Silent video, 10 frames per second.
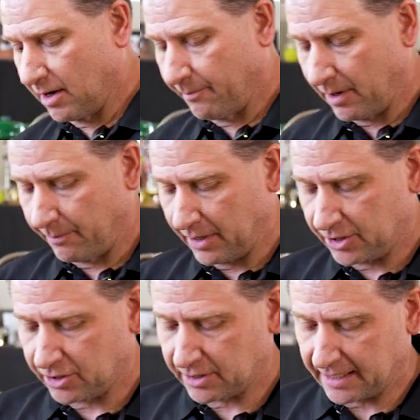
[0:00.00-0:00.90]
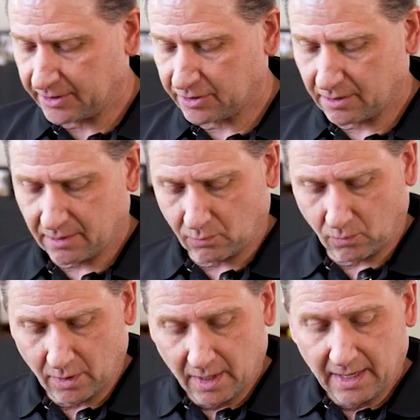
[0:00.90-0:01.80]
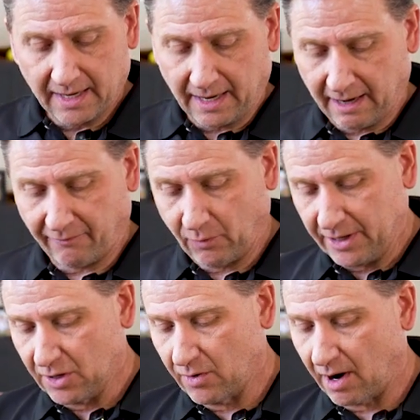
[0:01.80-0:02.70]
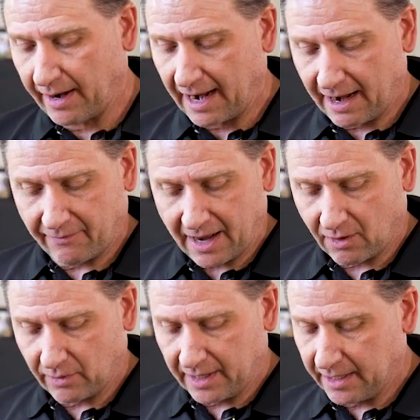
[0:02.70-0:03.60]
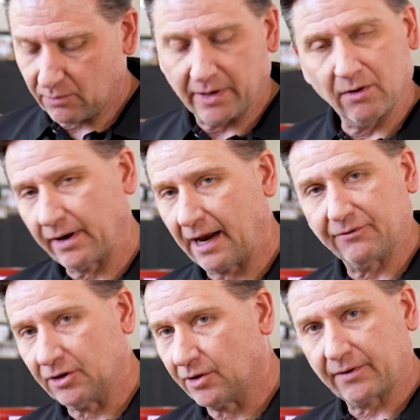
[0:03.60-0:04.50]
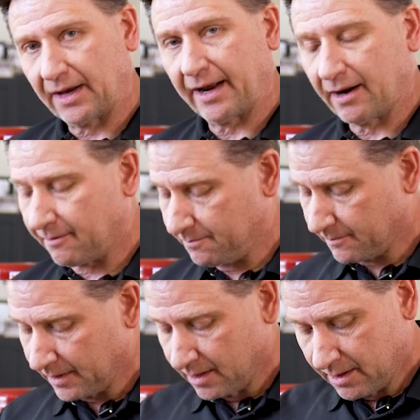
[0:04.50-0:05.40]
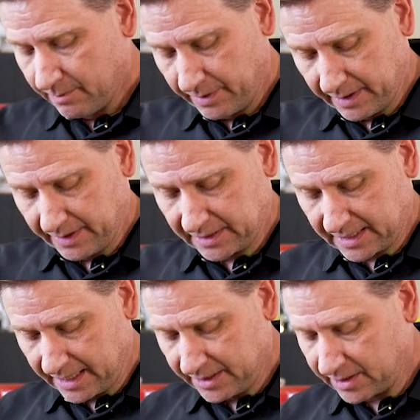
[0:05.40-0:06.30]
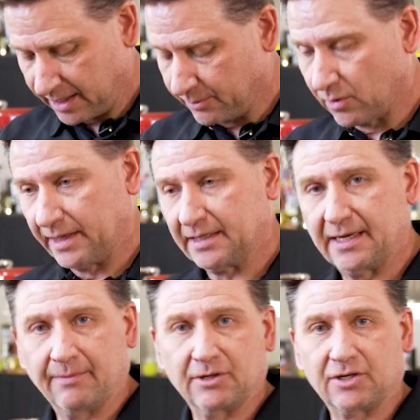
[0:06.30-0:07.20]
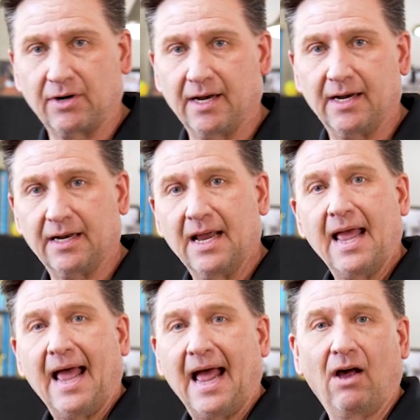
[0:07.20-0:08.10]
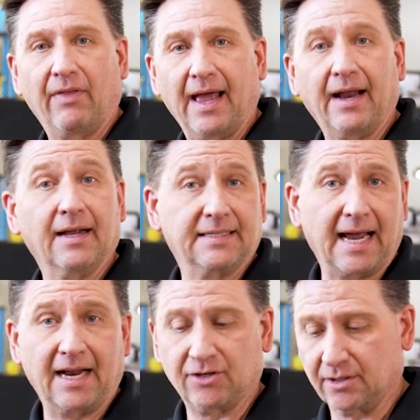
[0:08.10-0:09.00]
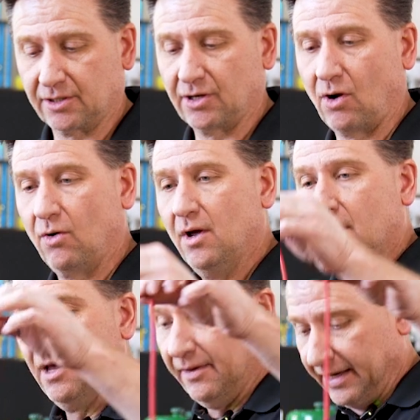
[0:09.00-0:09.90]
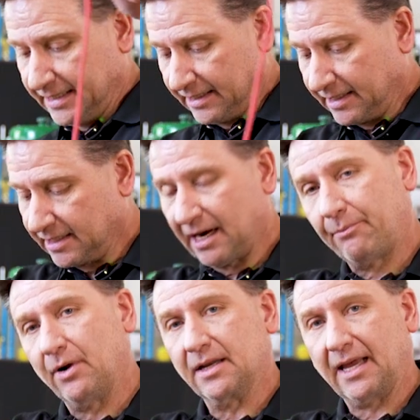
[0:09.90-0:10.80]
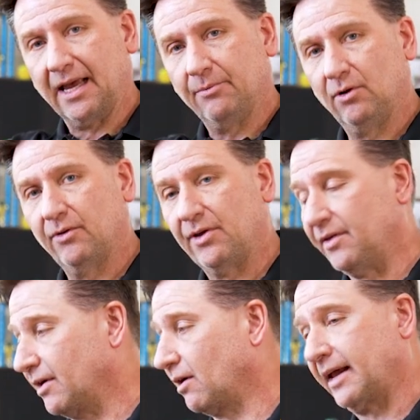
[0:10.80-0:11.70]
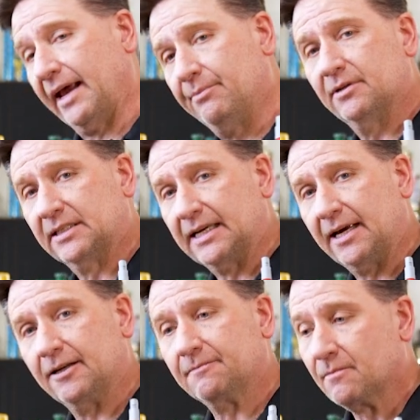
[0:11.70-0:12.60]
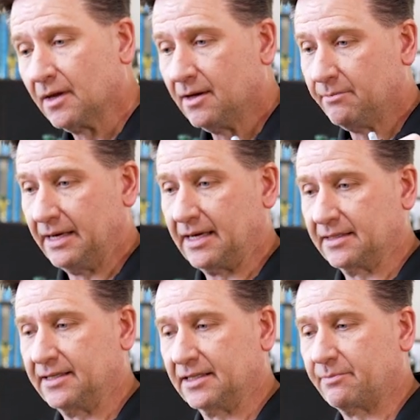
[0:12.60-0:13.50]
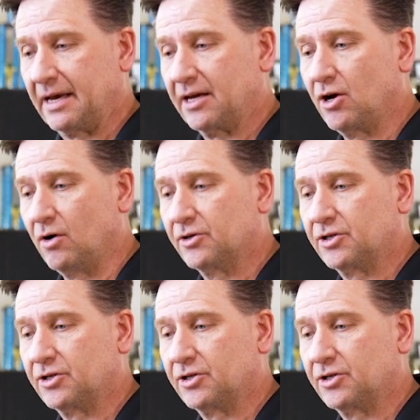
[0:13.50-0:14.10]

up our pressure sensor. If we do not have that reading, we don't have to hook that up. But in this case, I'm going to demonstrate how that attaches. So this is a separate cable than our cable set, because this may go